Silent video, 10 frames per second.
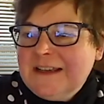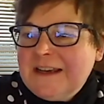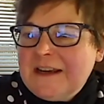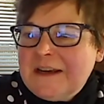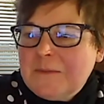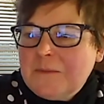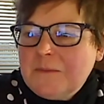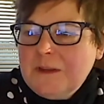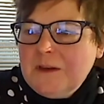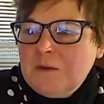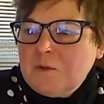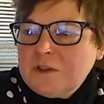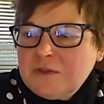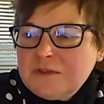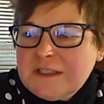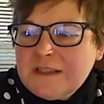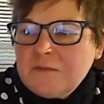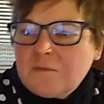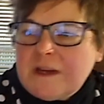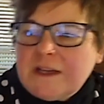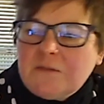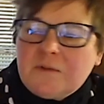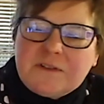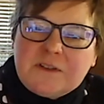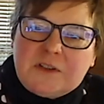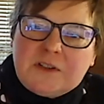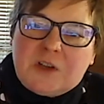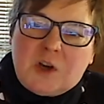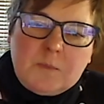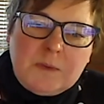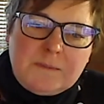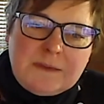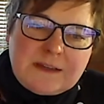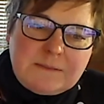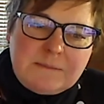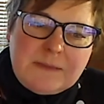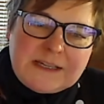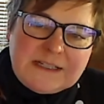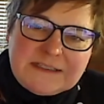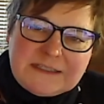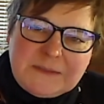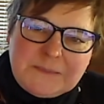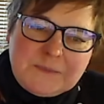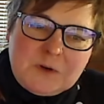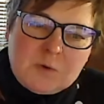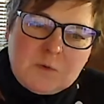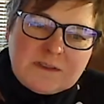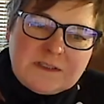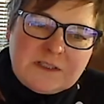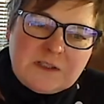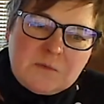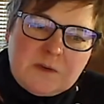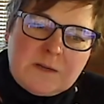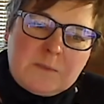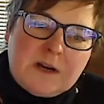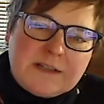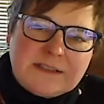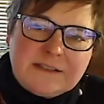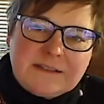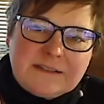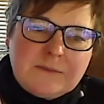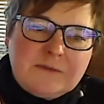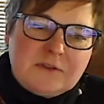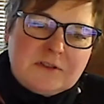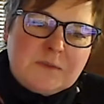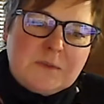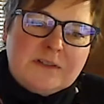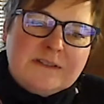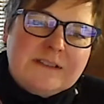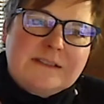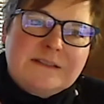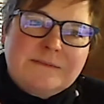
Um, would you say that writing was a good coping me mechanism, or was it a good way to process some of your experiences?